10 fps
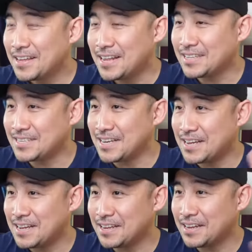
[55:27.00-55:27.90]
Let's see.
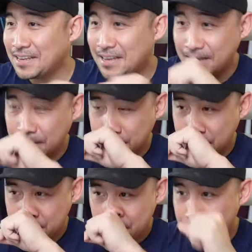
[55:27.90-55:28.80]
Can I get that
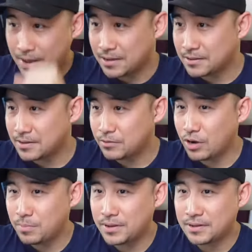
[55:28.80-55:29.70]
comment back,
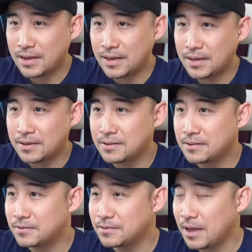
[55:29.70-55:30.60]
Robert? I
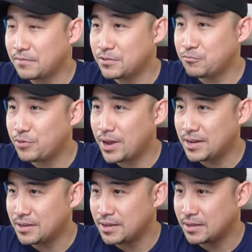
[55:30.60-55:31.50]
haven't read
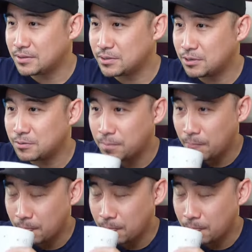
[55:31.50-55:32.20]
it yet. So